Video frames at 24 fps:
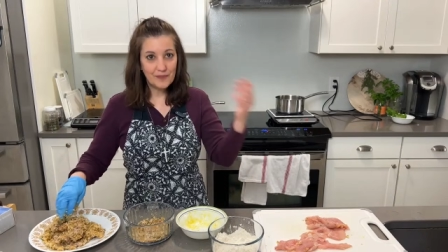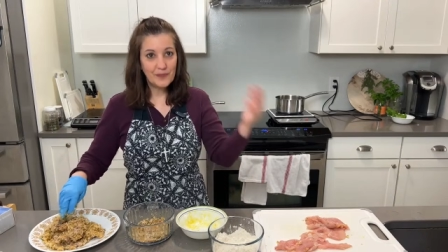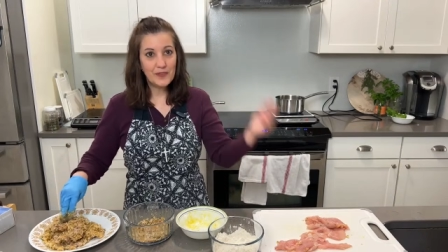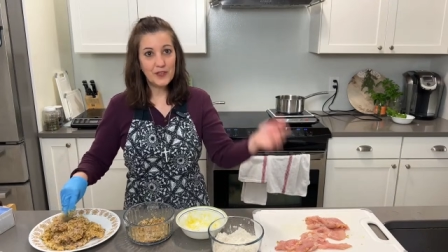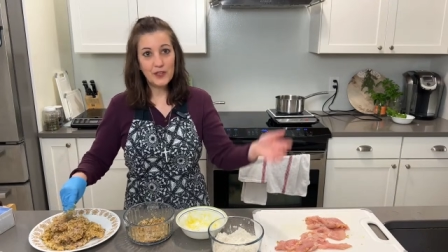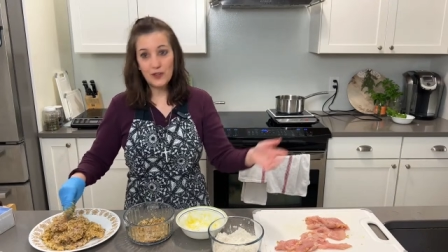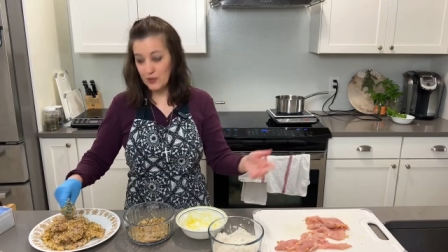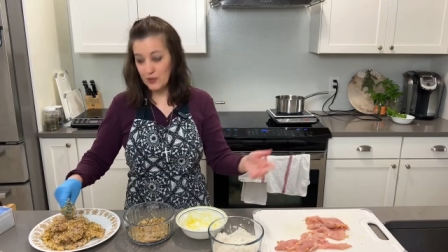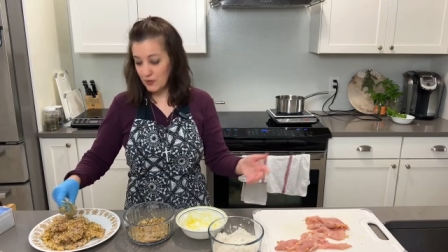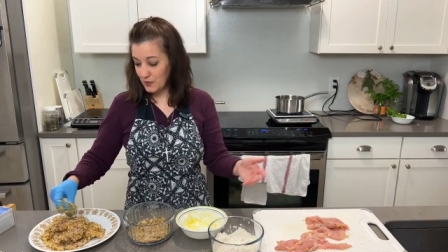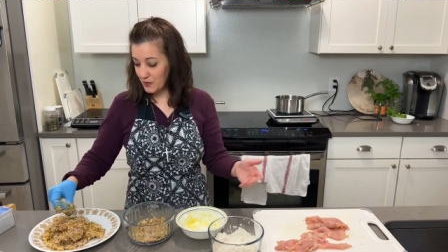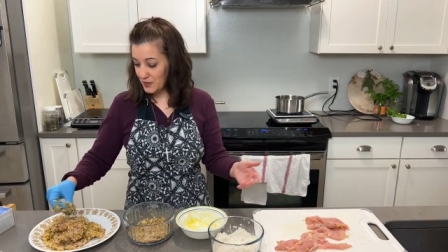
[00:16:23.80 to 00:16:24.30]

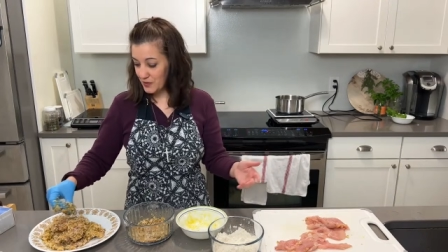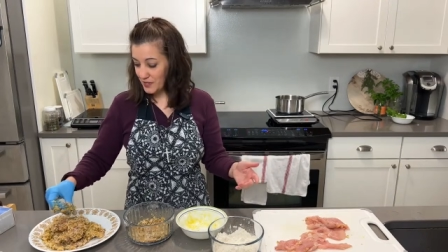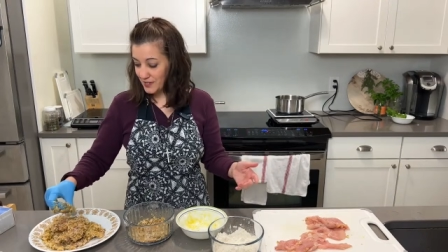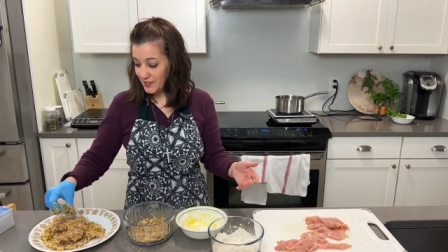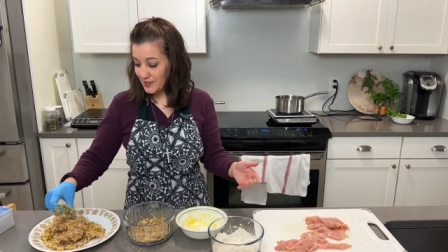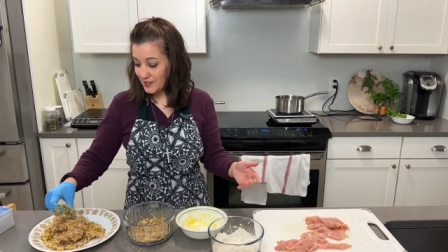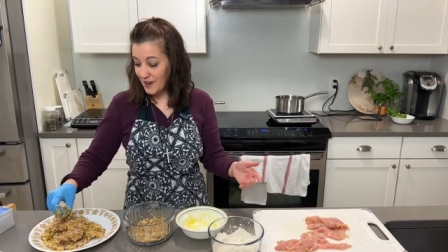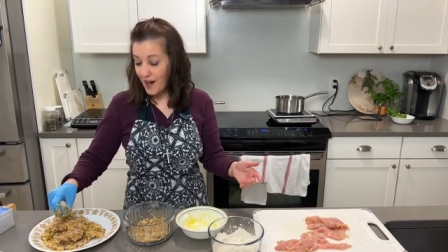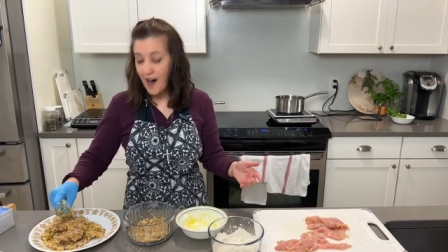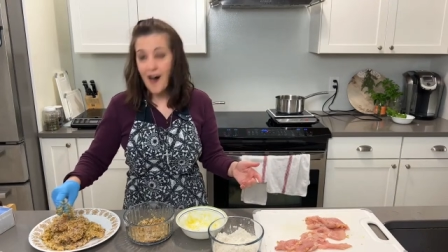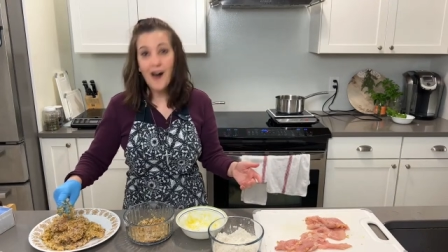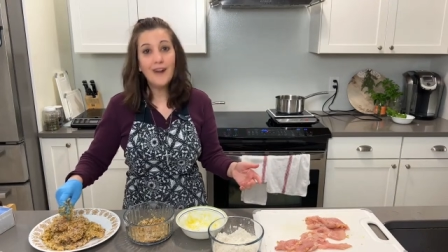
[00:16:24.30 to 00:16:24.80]
you know, this
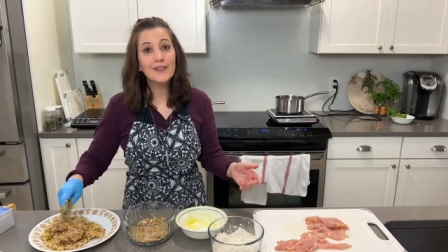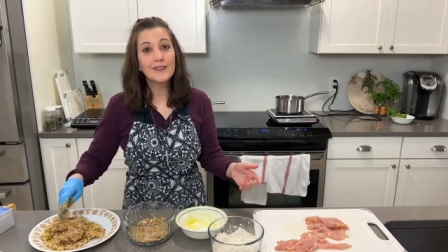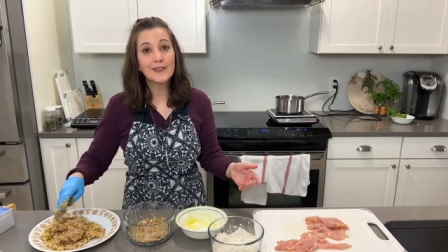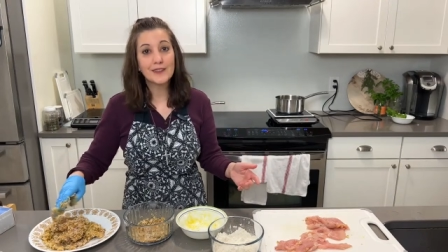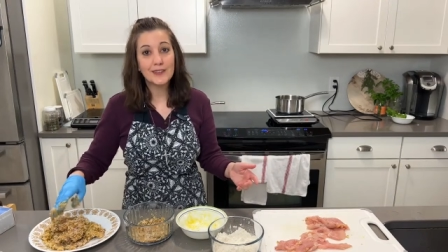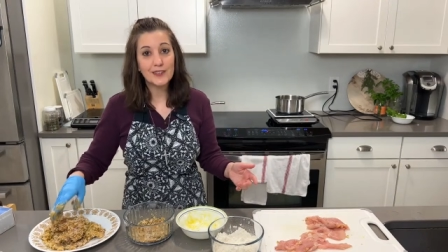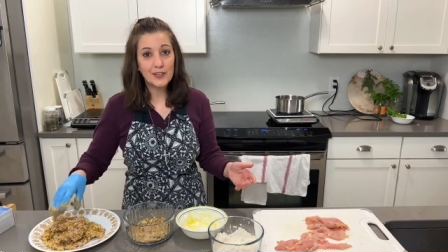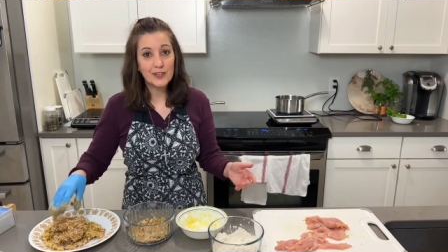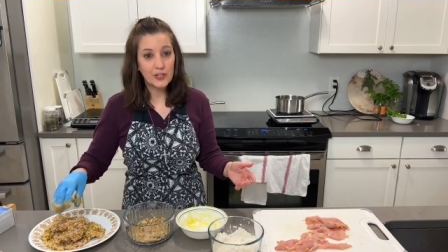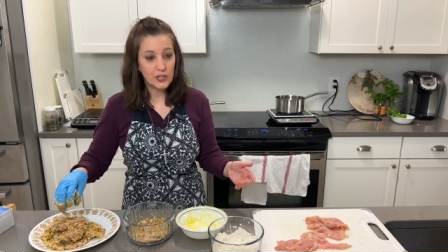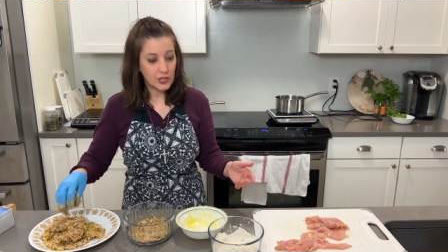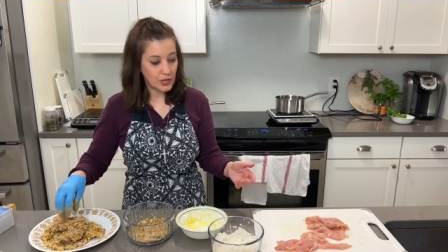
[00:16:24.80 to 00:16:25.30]

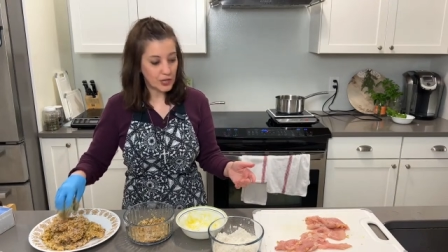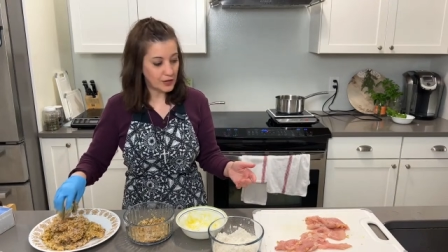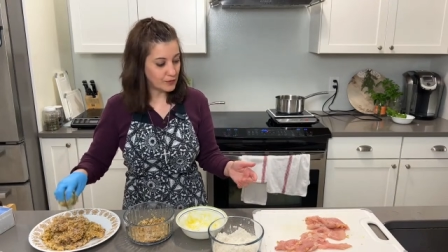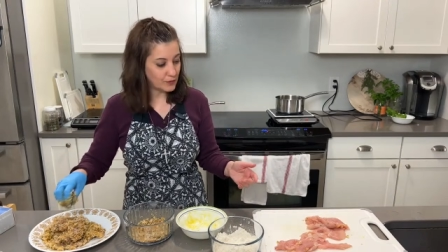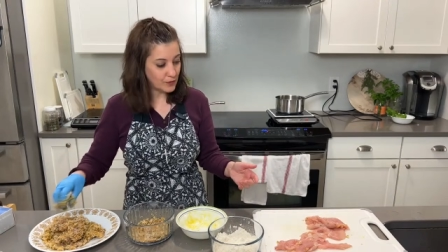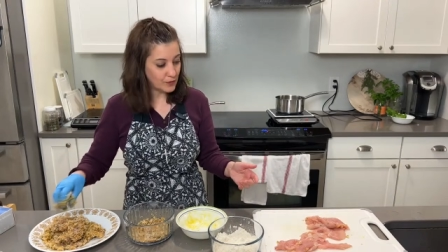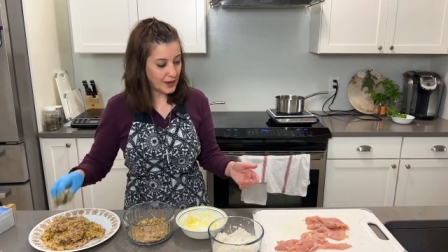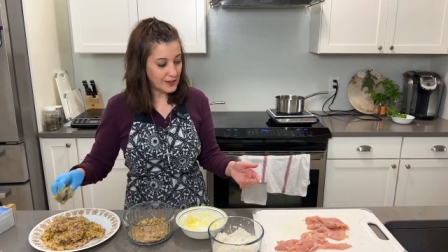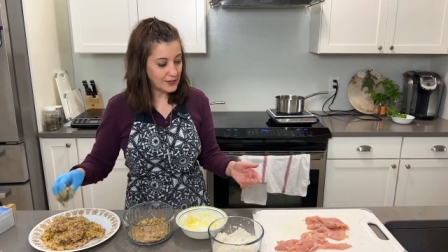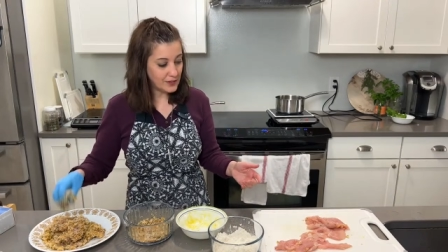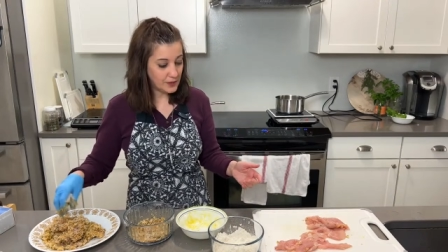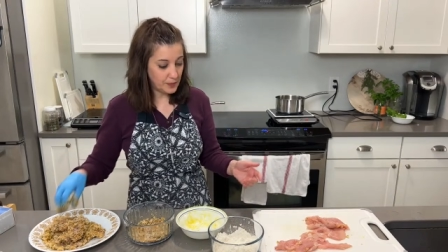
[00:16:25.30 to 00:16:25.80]
knowledge of
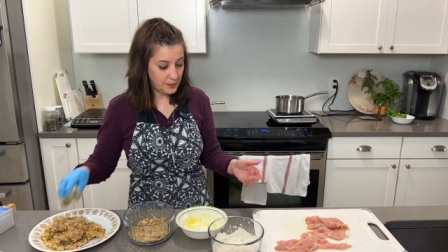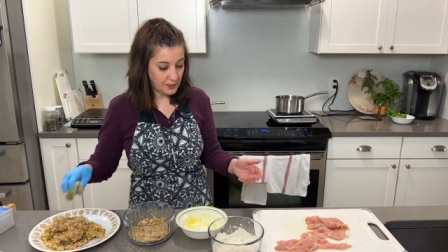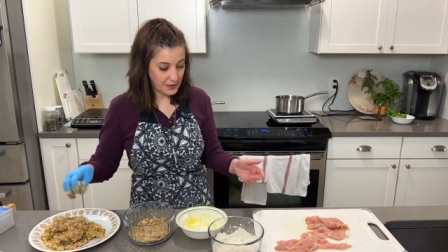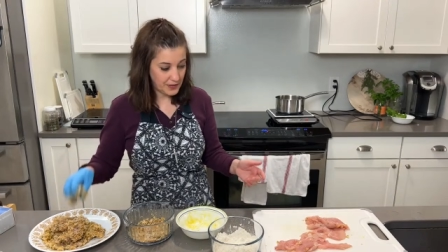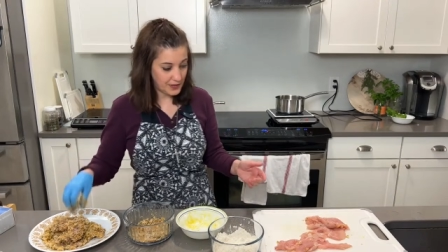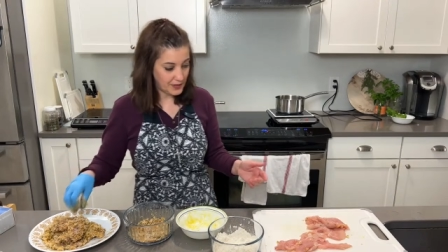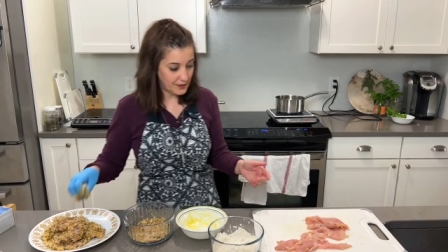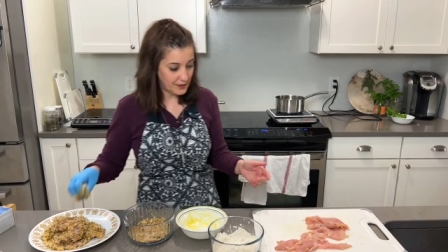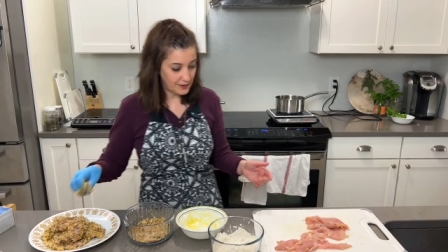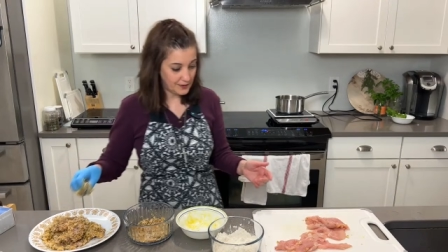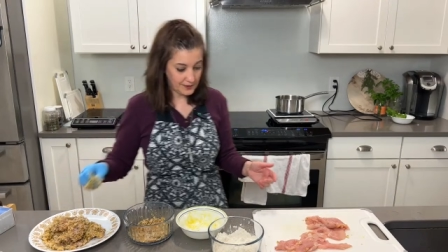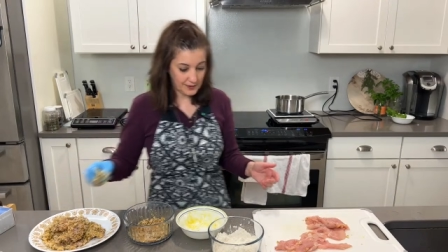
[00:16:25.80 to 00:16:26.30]

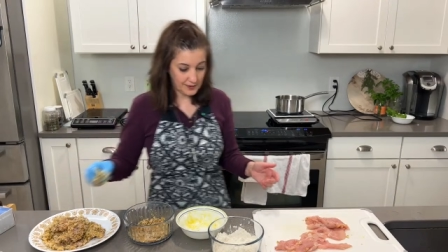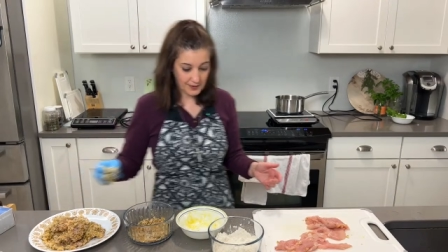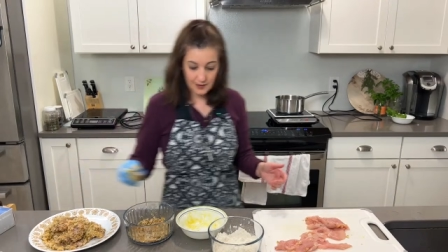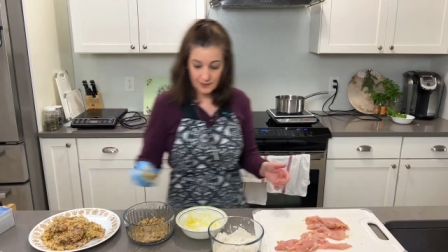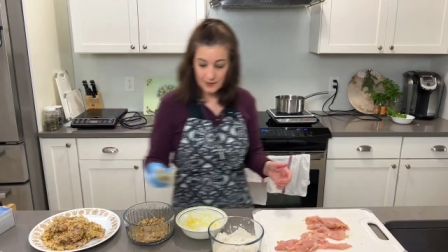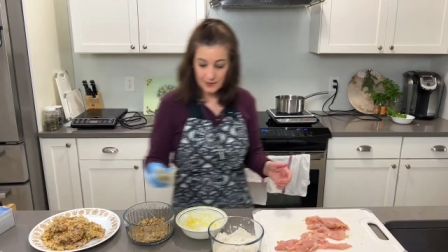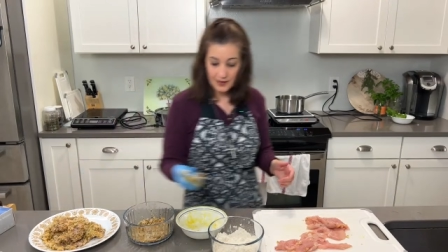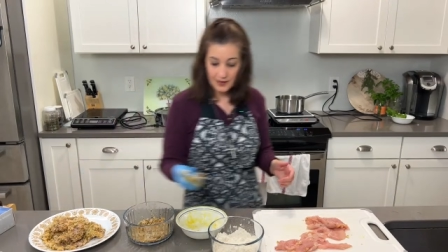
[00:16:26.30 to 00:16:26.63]
recipes.